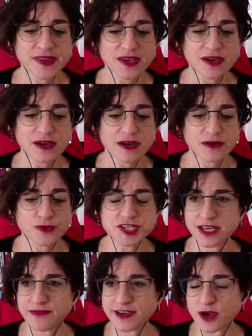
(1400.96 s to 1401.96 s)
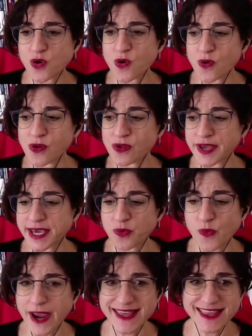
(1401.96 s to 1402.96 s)
receiving coal in a way
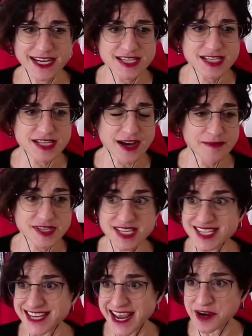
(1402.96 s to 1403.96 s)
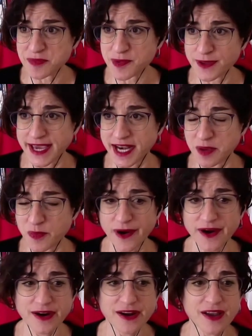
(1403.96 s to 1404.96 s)
that is sustainable
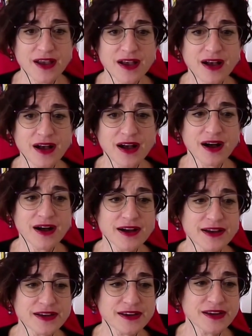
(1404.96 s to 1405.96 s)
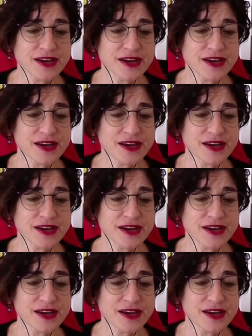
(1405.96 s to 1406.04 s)
anymore. What